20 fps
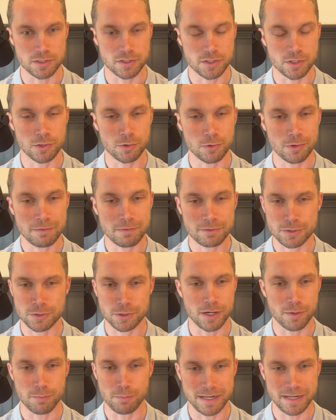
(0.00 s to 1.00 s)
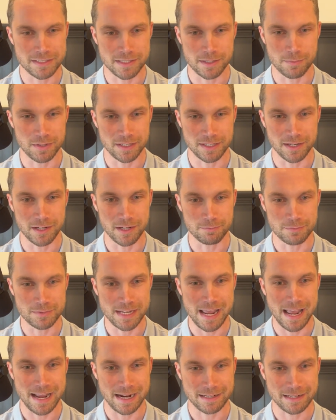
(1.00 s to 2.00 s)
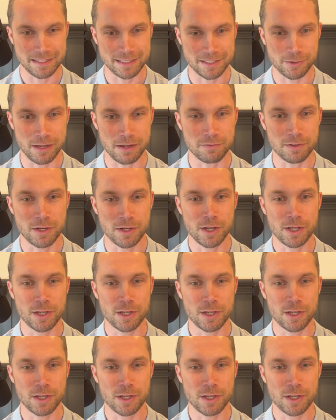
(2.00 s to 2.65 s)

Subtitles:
So you don't have to try to make something up to act like you have.